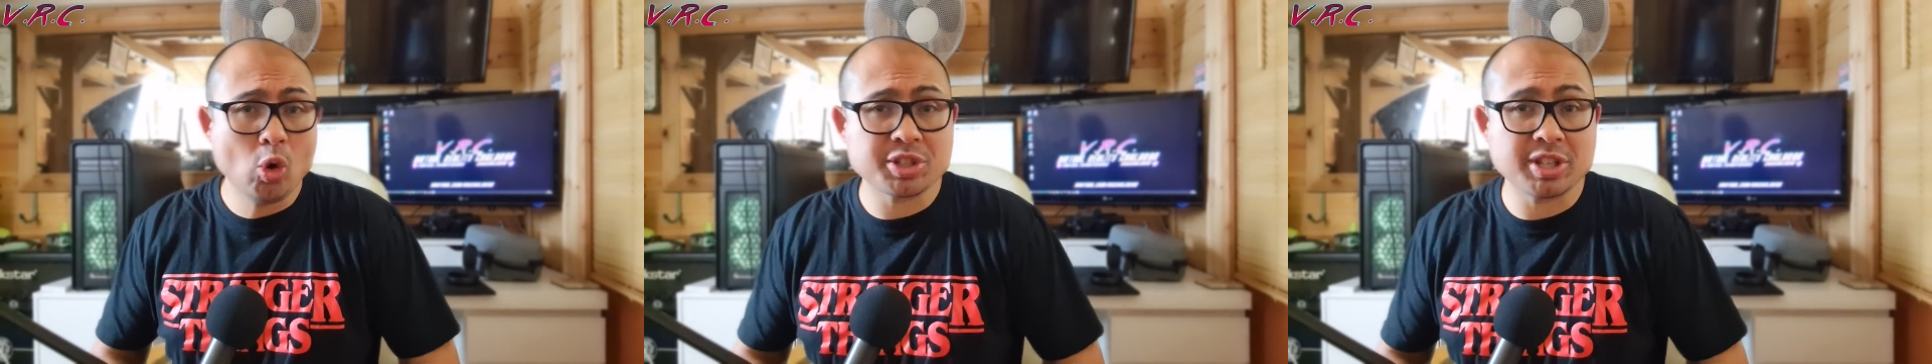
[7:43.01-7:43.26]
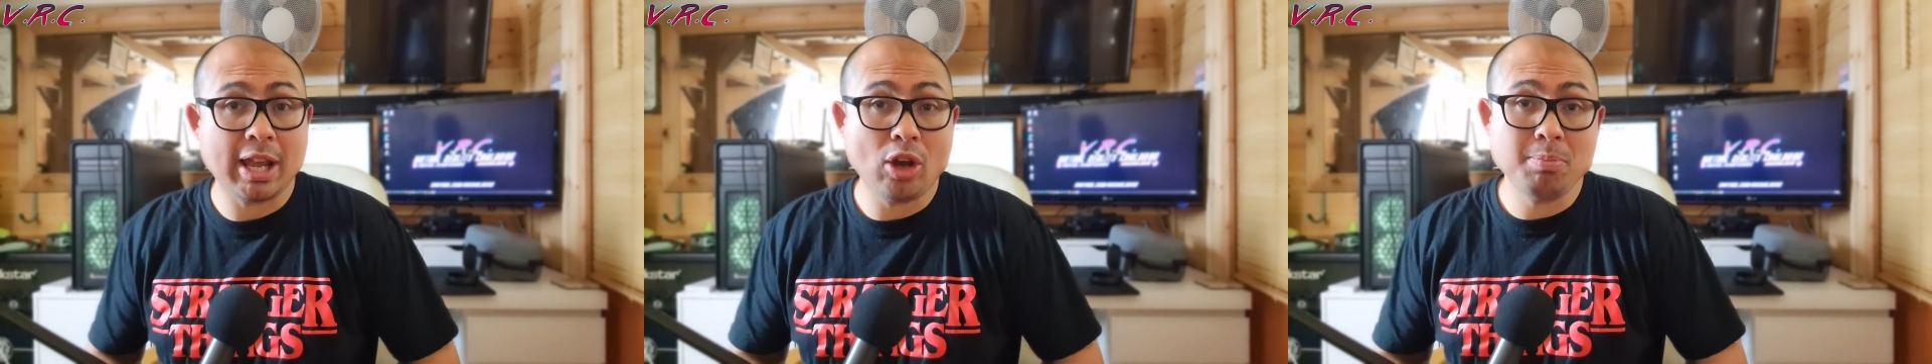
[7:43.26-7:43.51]

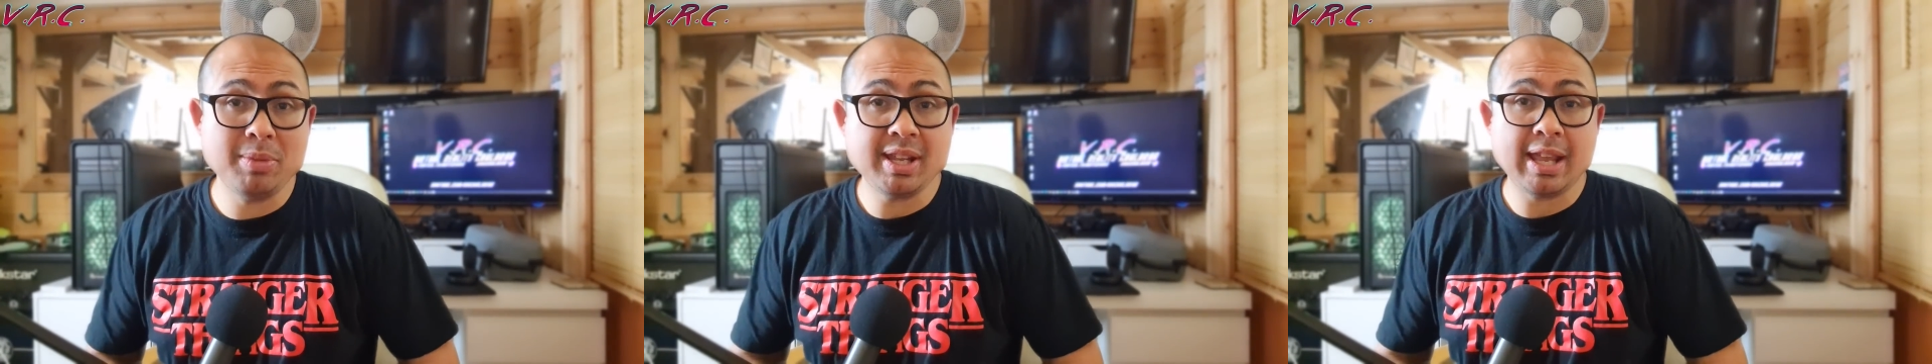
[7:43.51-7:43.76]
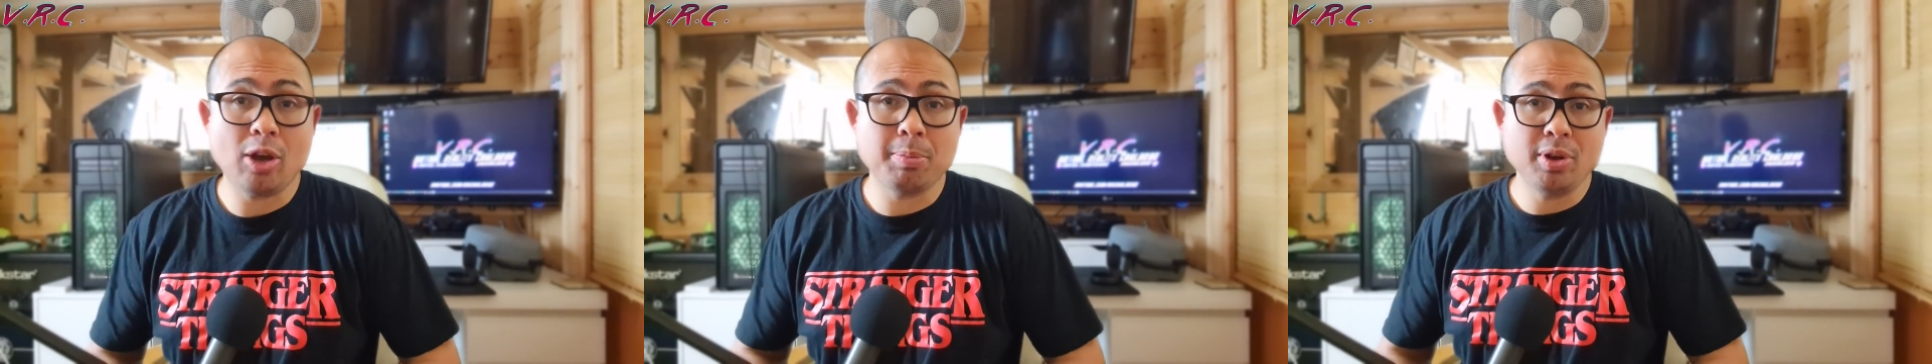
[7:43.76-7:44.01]
or to help
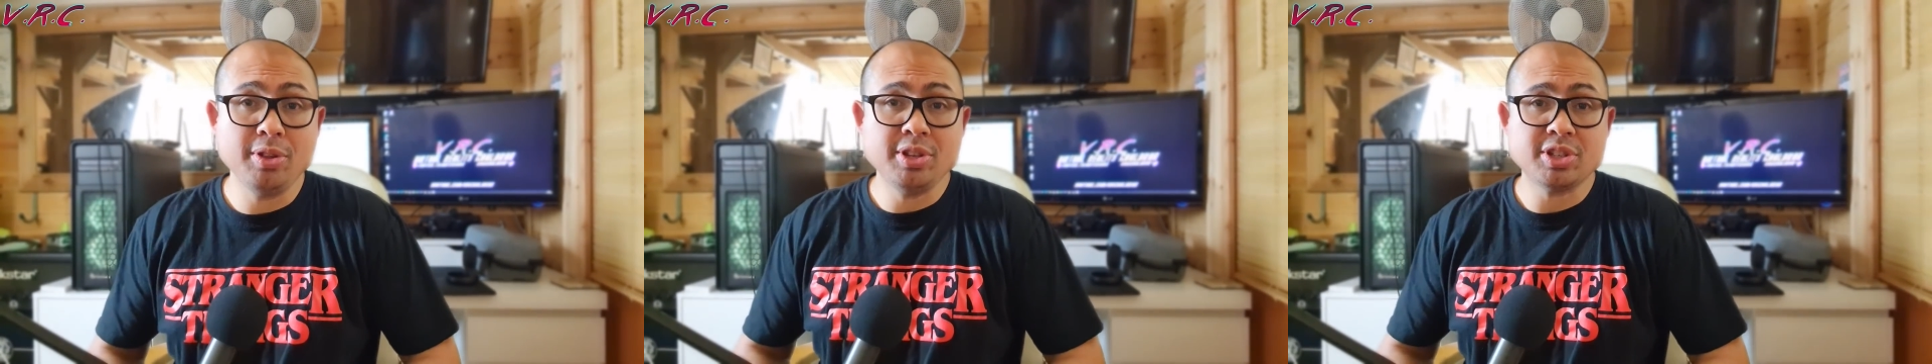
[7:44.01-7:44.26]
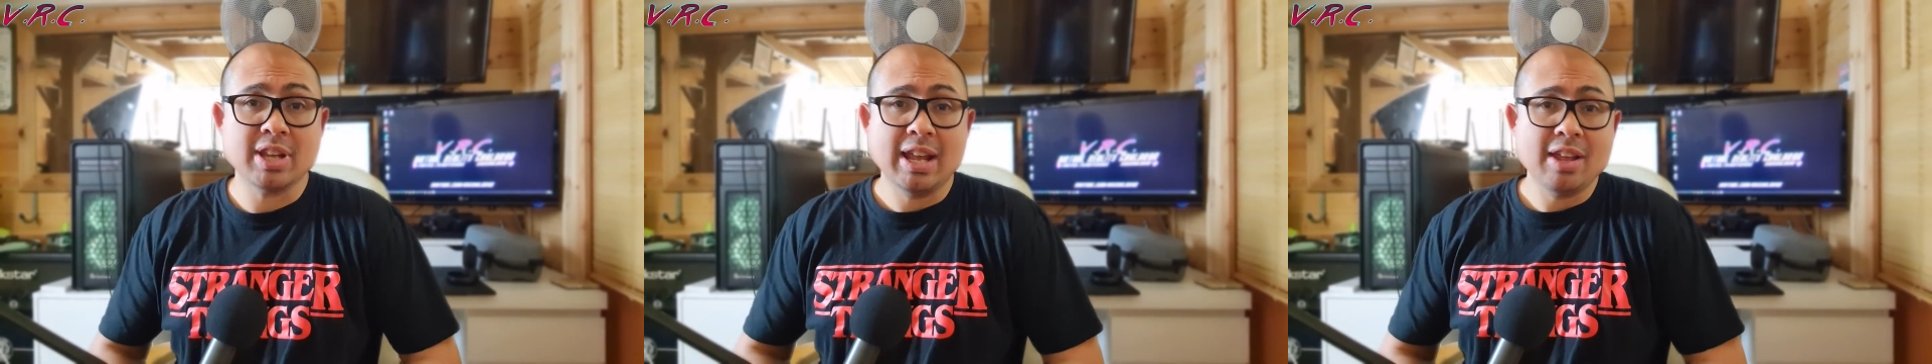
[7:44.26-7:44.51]
me help
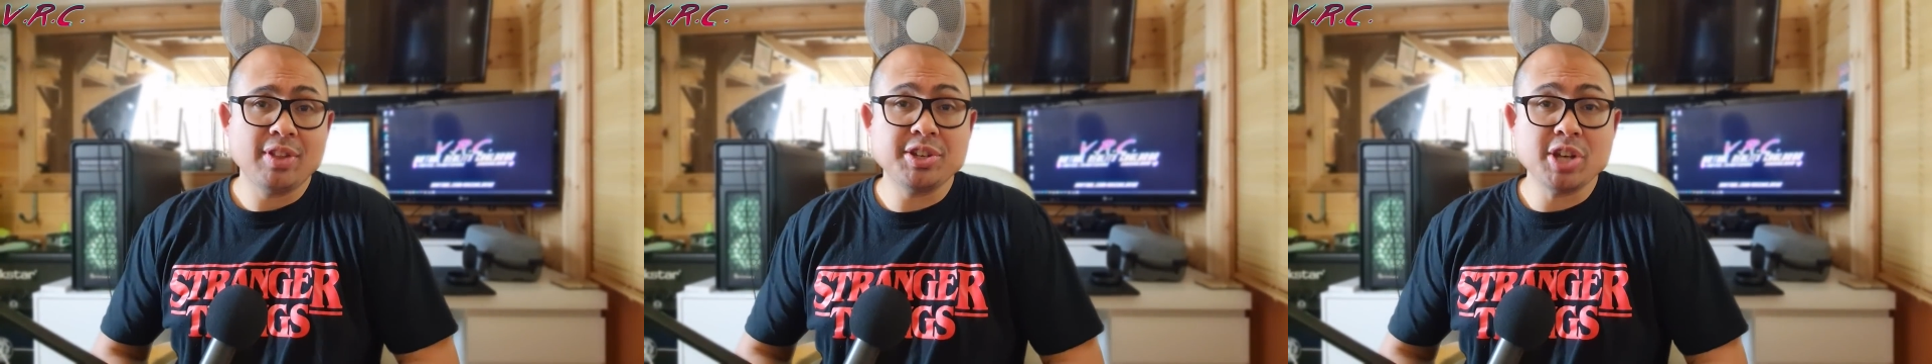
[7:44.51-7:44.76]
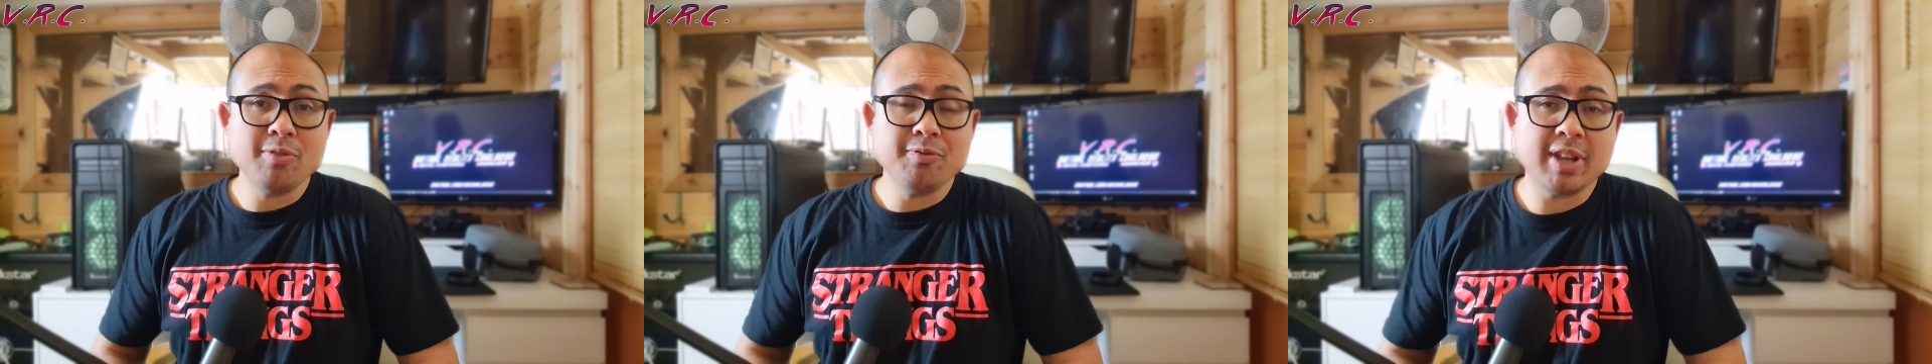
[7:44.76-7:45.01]
others,
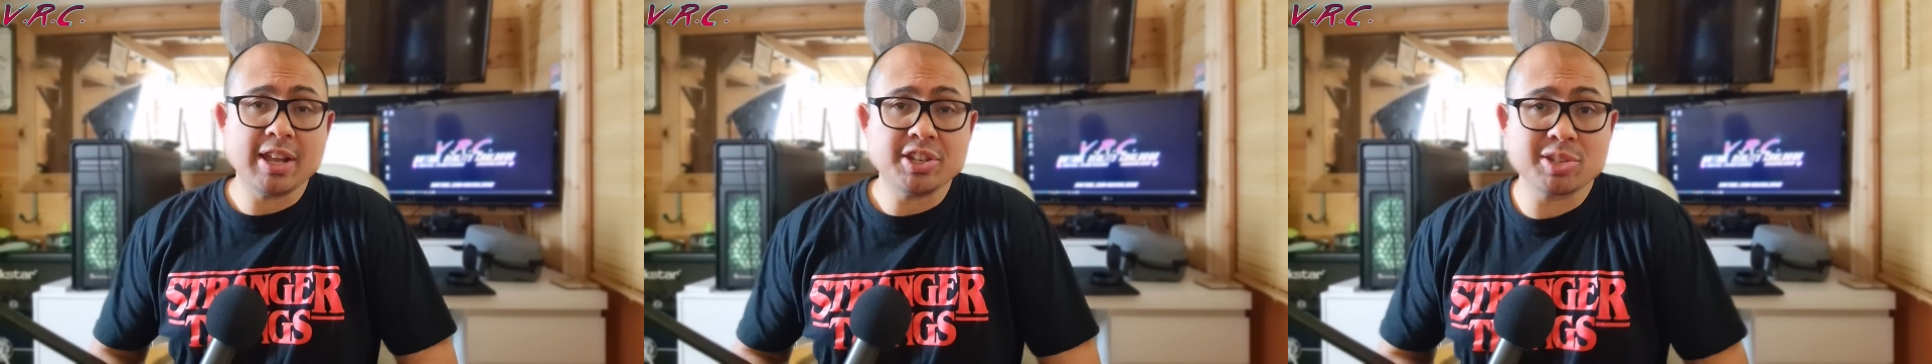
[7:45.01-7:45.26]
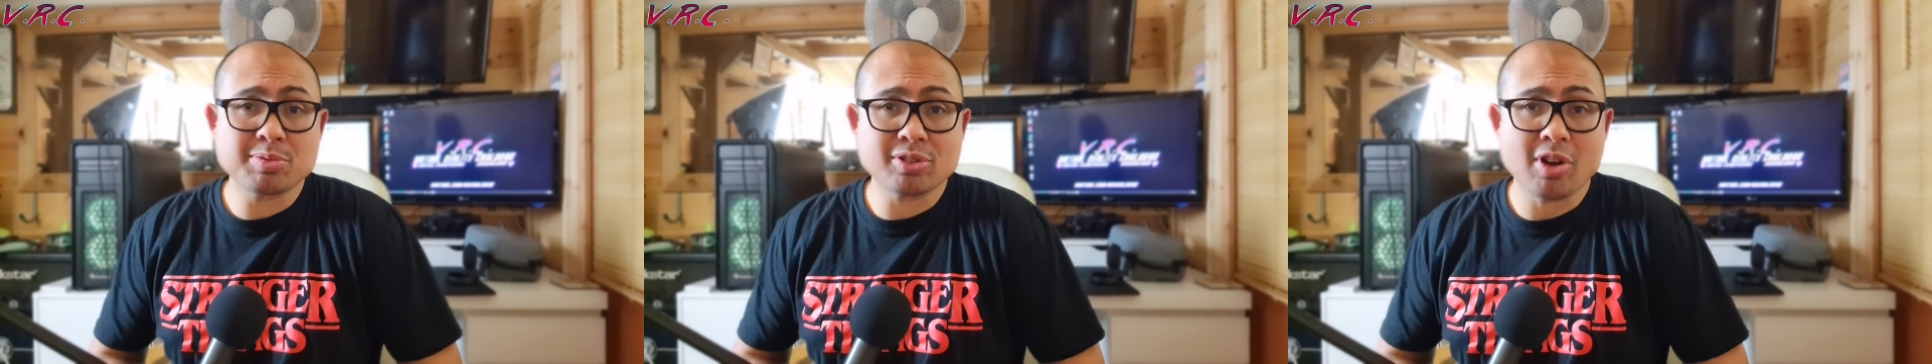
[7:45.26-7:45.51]
then don't forget
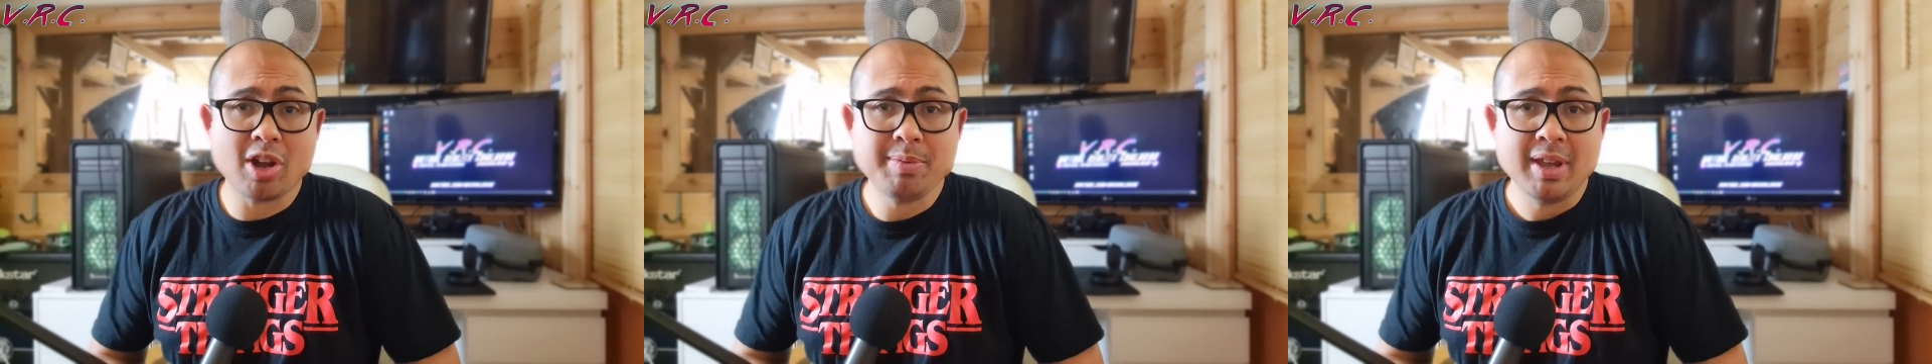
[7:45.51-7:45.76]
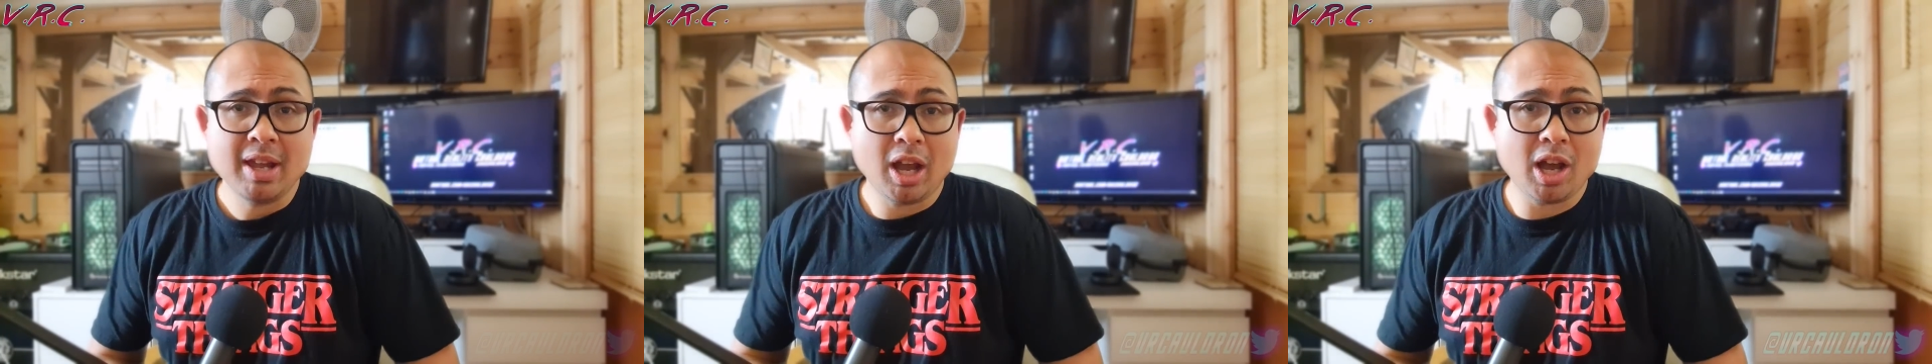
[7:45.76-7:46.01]
to subscribe.